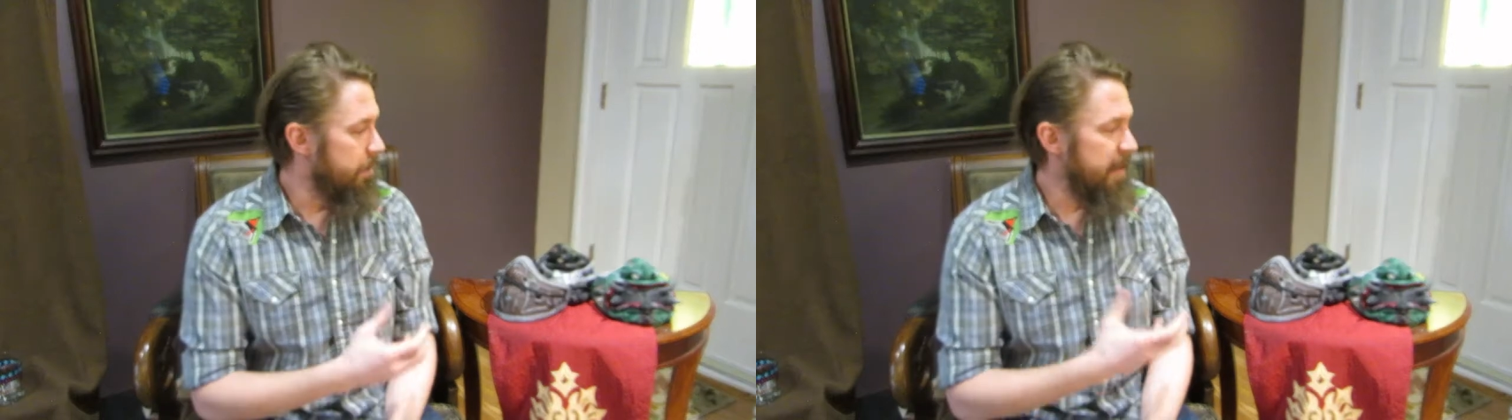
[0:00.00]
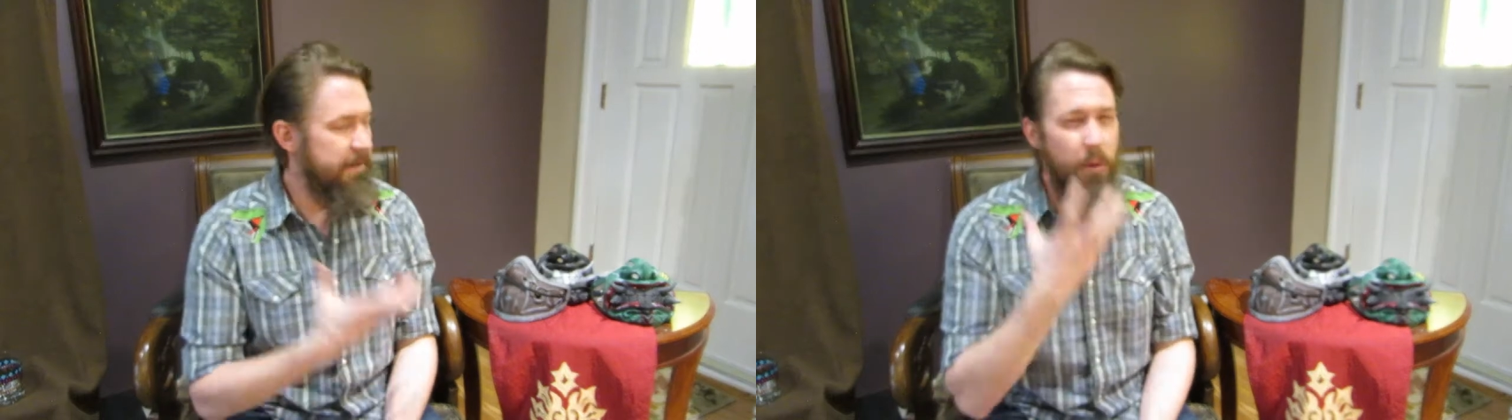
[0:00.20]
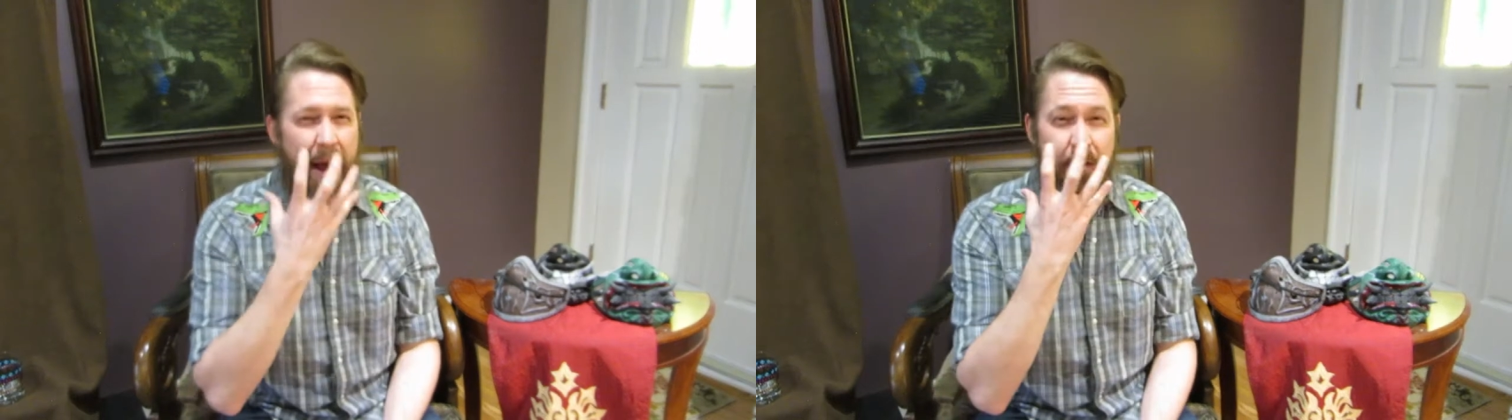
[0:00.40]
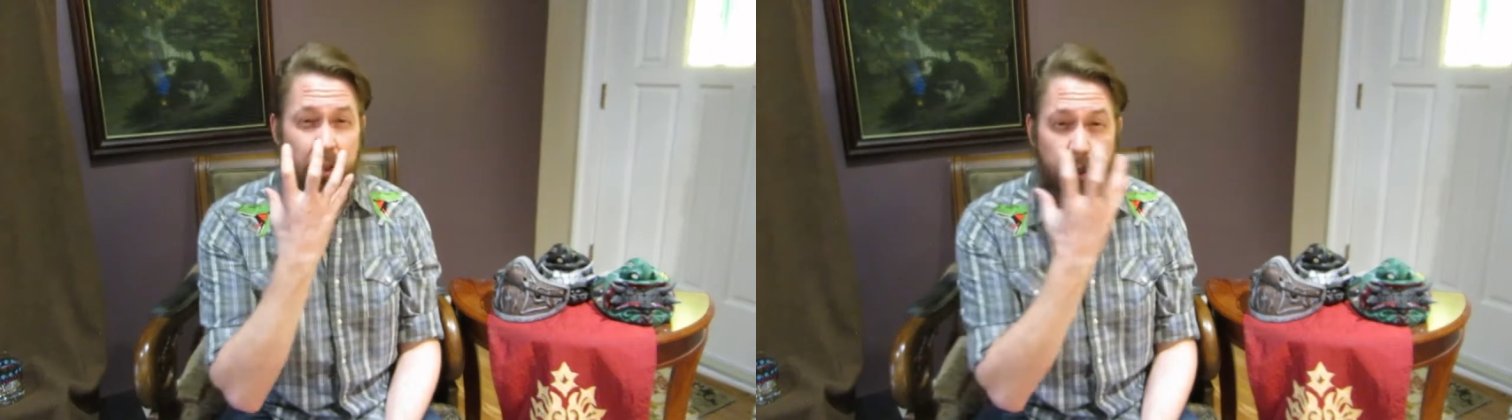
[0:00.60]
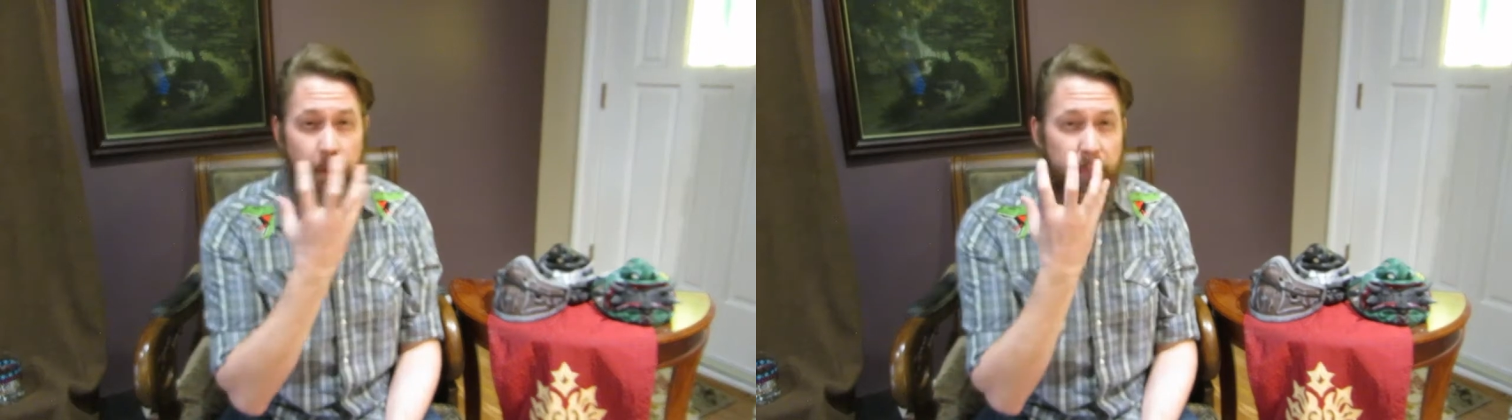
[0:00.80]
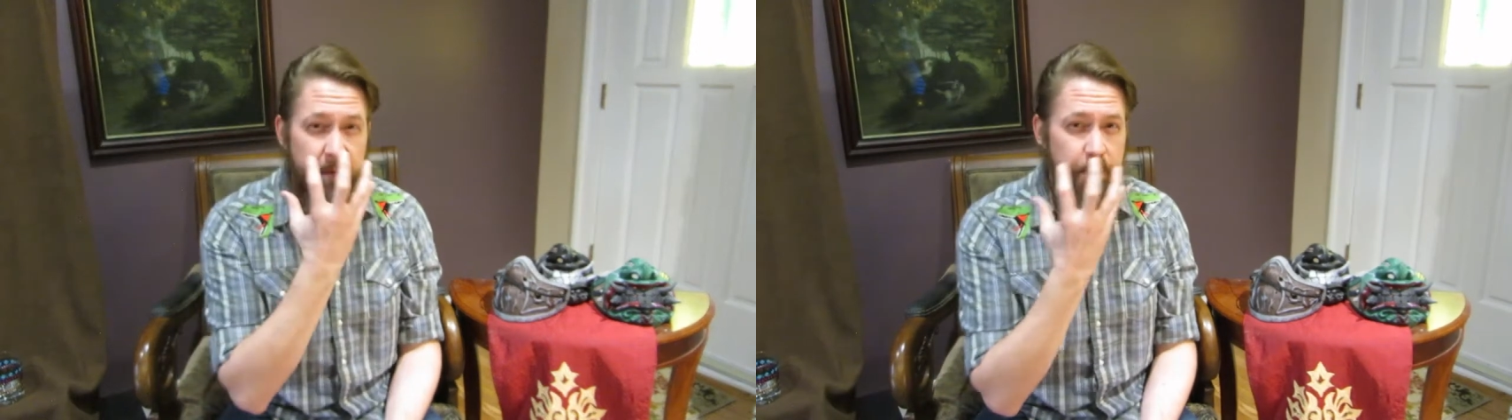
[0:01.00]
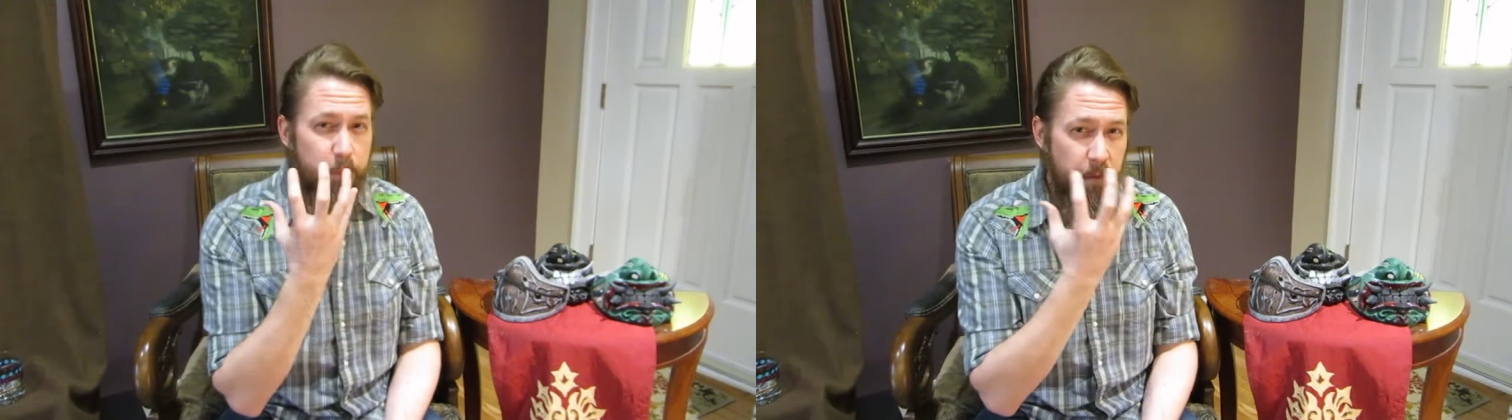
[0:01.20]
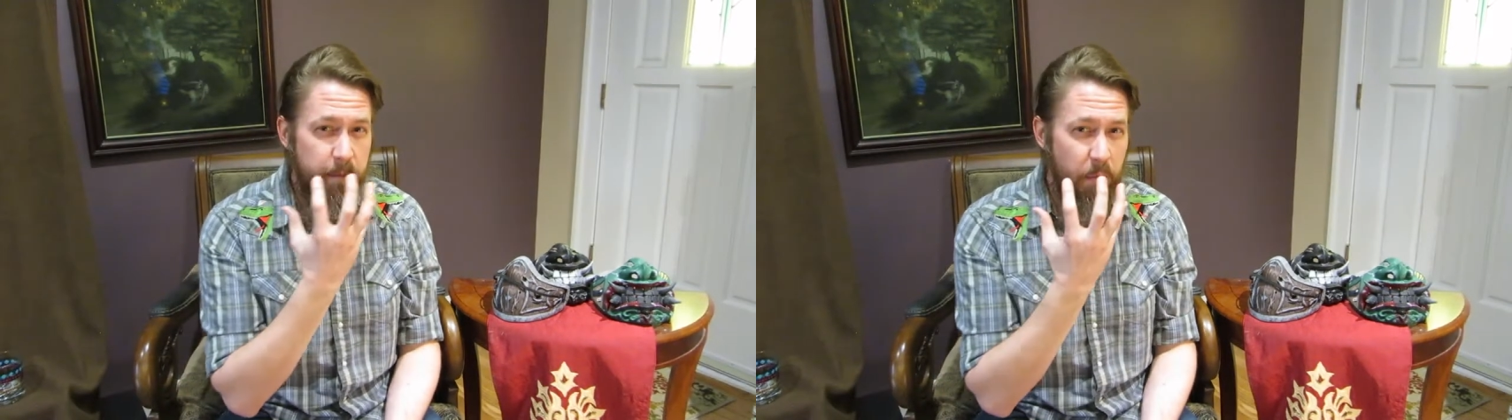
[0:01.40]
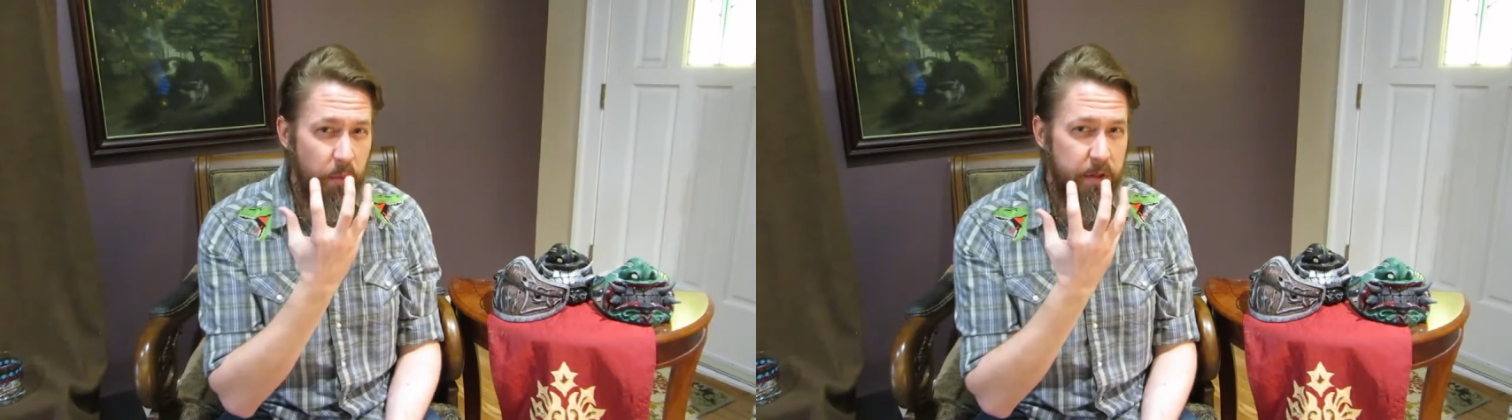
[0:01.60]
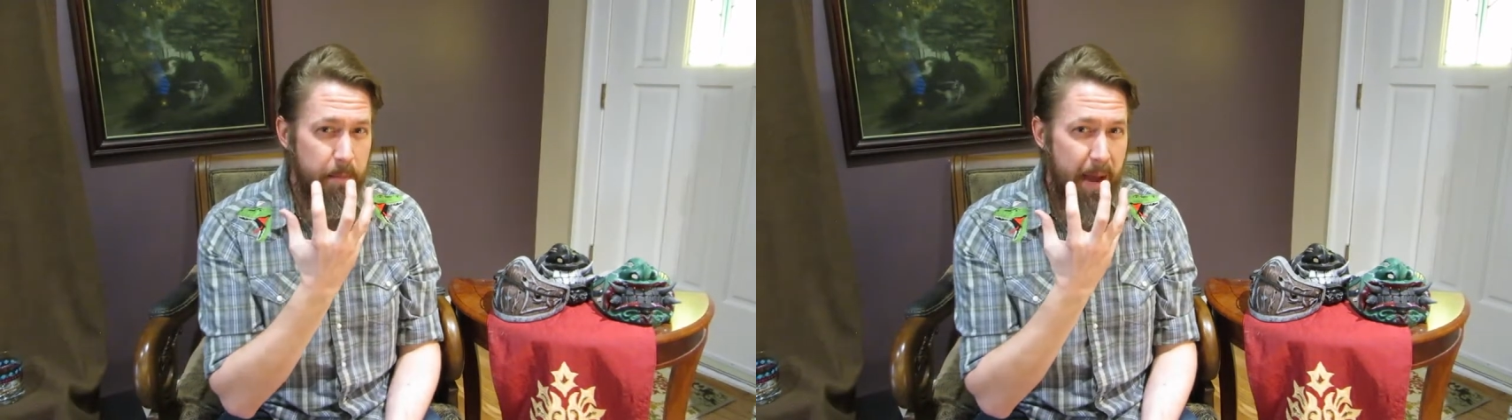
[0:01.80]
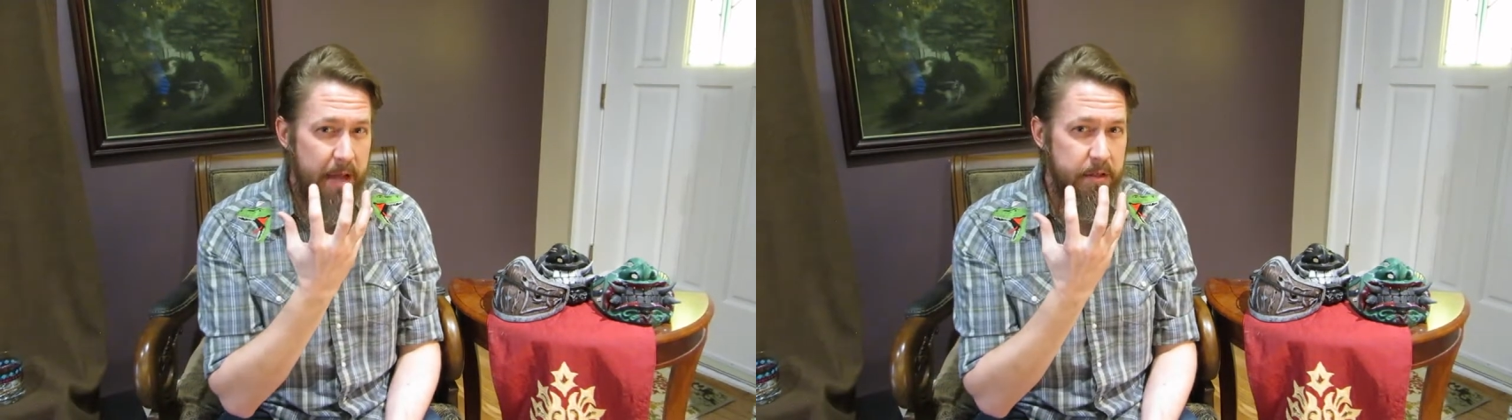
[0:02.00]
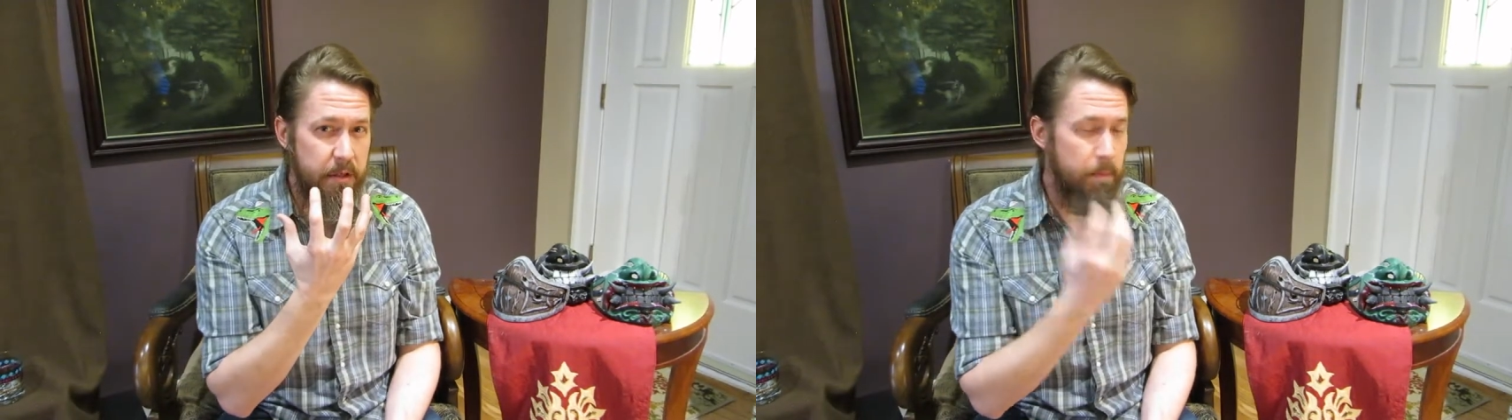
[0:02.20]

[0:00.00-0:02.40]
If you have a little bit of movement with the mask,